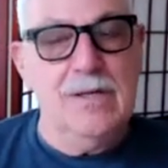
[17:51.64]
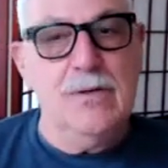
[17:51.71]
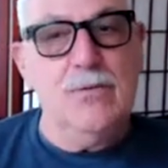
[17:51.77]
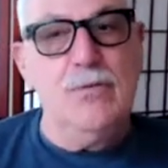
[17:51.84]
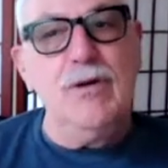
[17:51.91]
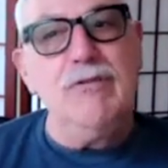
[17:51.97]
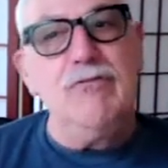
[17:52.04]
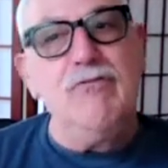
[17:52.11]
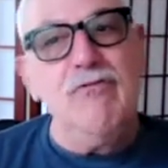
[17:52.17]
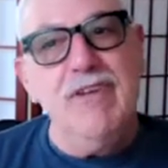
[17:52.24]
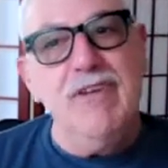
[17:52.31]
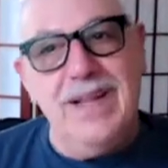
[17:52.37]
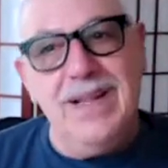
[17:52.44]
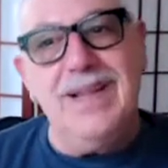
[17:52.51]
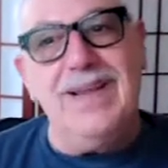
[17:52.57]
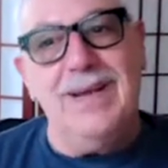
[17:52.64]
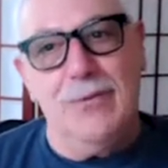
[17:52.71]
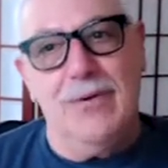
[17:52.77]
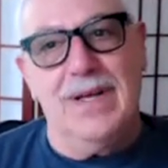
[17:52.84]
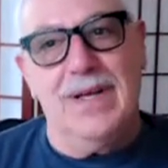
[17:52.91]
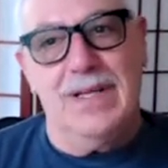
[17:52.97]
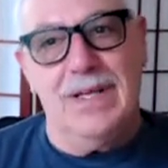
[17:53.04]
When really
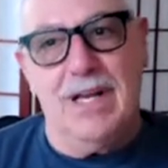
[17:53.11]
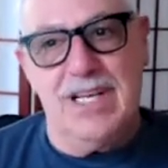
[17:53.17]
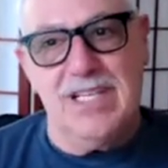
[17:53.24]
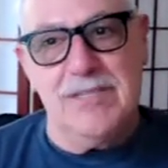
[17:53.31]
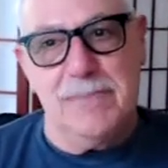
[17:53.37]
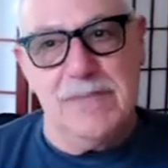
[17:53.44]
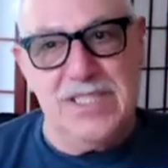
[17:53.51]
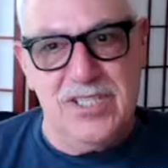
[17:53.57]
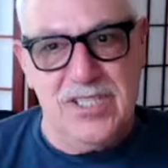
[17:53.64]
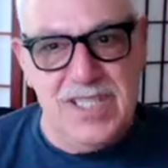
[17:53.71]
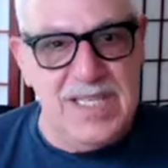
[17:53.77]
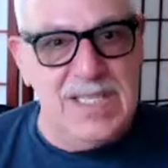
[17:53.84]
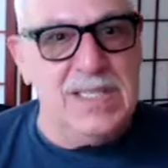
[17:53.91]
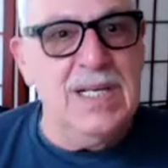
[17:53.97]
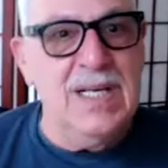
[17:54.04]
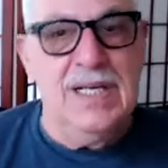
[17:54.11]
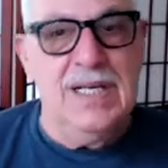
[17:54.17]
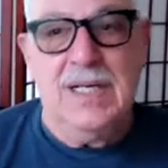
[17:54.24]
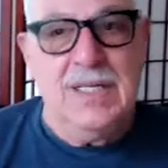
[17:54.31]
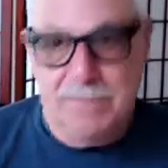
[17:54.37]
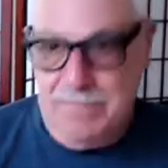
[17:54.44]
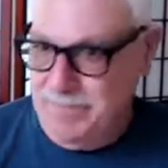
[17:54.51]
what hospice did,
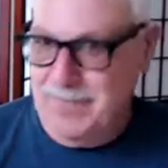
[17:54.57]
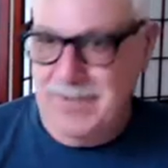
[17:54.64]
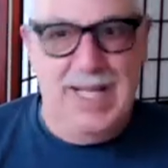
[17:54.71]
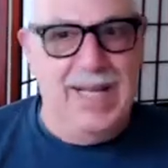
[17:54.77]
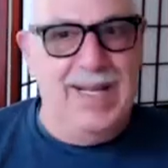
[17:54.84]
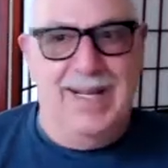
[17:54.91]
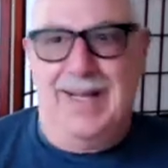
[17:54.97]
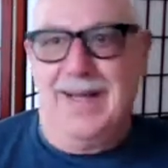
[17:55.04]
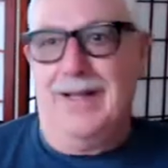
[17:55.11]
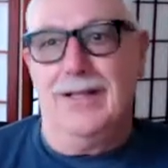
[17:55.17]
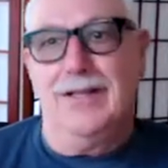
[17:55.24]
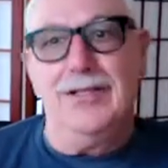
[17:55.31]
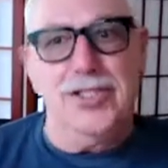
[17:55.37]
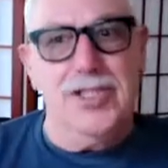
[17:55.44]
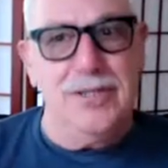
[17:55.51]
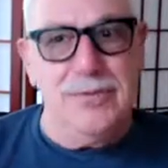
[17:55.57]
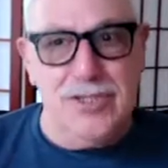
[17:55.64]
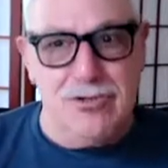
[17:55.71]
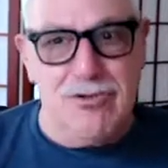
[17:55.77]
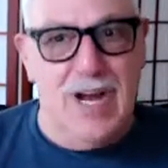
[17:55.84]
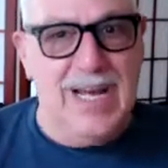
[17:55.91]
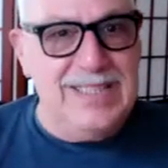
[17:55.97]
they didn't kill her. She was
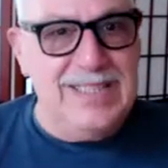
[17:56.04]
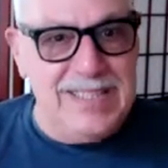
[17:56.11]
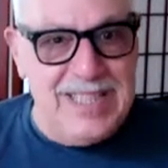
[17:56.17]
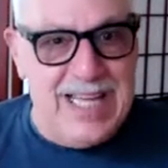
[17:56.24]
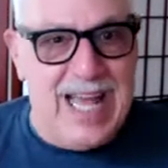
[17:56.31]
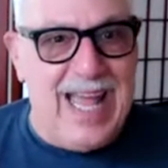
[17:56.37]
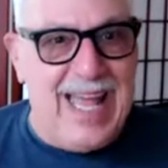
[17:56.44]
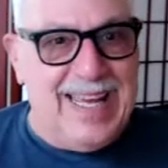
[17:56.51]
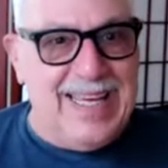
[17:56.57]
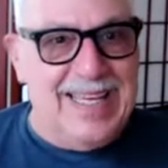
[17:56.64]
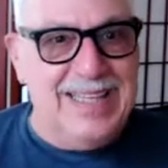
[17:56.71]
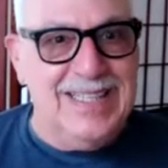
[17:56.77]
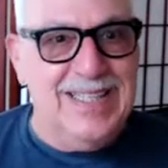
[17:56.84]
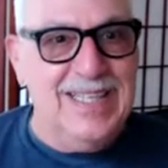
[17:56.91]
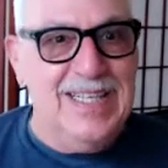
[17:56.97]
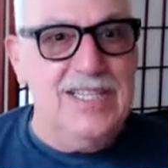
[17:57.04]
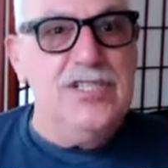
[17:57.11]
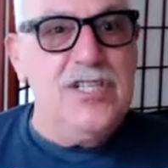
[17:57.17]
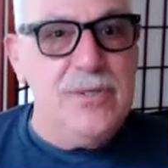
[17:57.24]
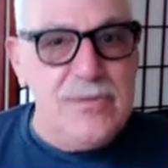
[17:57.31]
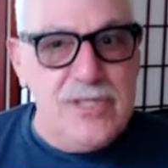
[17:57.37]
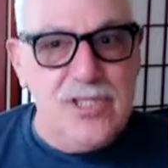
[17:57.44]
trying to die. She
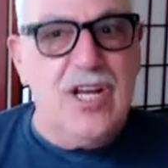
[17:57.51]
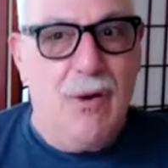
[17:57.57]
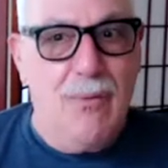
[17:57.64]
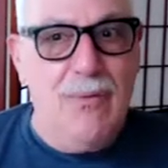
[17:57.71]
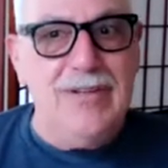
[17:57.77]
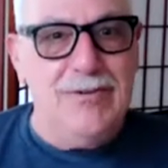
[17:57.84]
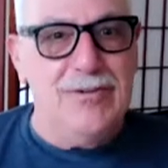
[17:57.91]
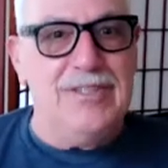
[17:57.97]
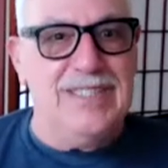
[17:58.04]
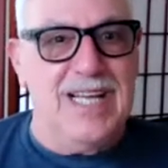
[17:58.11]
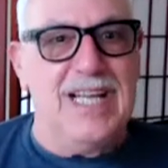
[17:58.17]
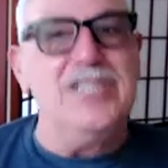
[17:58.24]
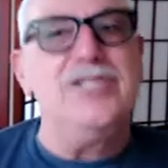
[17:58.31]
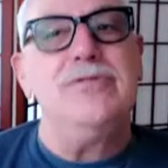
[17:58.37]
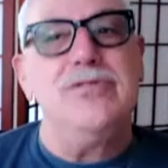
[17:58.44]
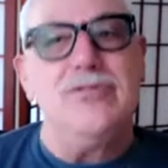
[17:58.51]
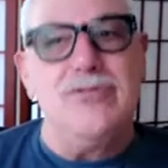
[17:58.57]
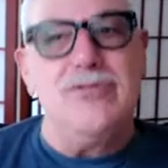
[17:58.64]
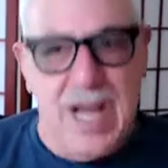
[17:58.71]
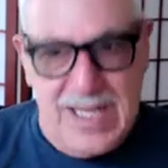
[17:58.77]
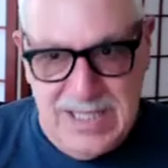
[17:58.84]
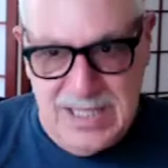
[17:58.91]
was going through the die. She was
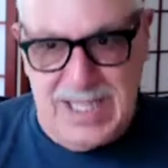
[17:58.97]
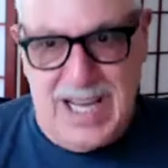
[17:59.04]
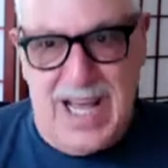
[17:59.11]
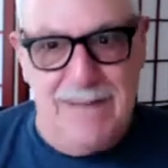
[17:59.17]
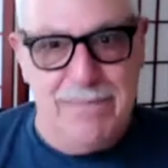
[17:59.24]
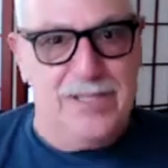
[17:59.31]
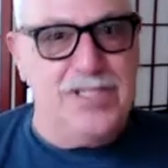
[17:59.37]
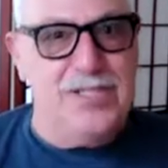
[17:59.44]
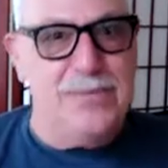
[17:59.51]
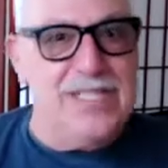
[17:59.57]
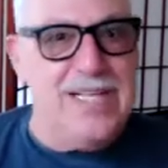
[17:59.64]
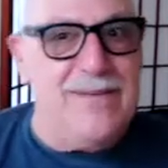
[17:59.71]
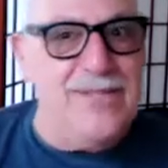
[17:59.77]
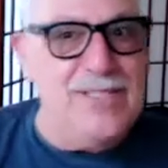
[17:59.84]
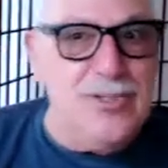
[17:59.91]
trying to die, but she was having